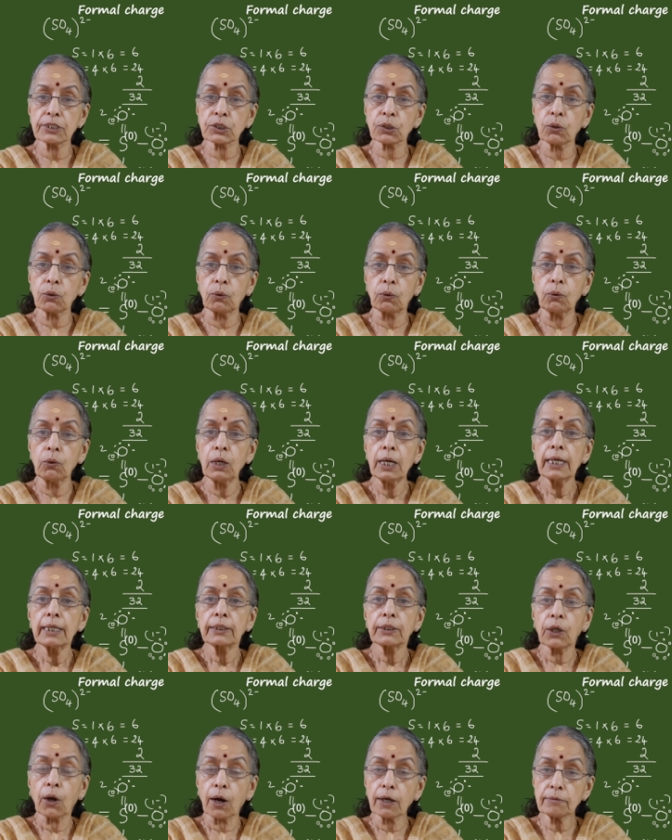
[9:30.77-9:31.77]
So,
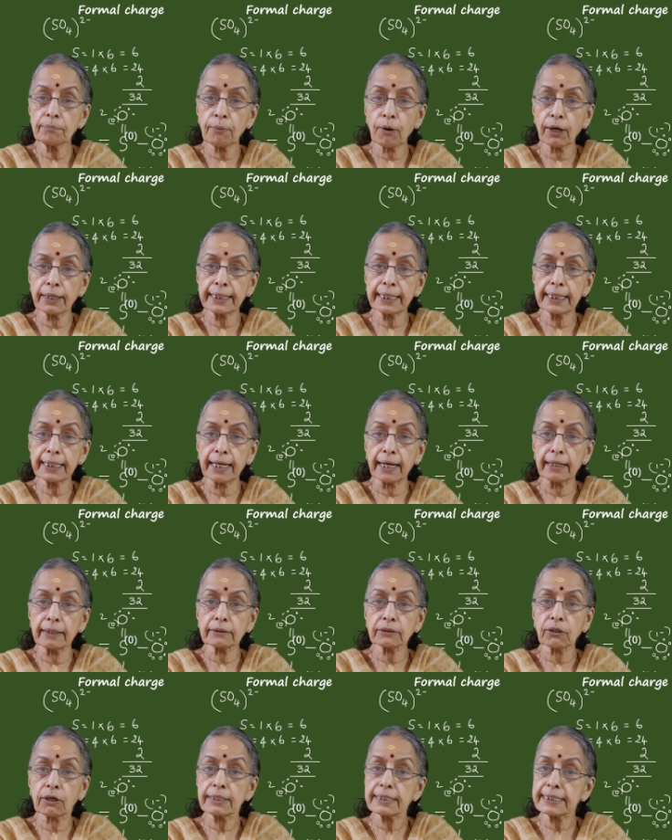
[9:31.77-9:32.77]
non-bonding
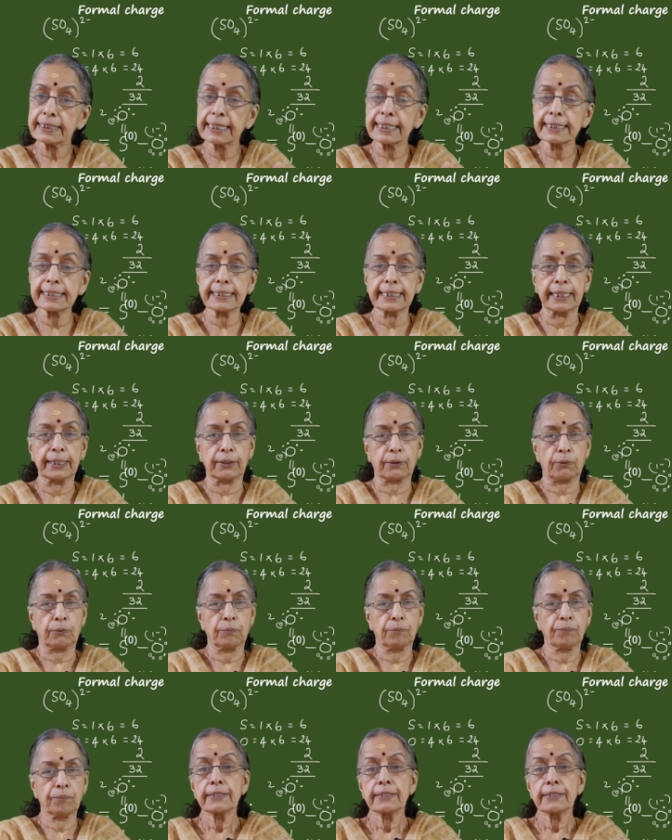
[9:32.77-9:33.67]
electrons is 0.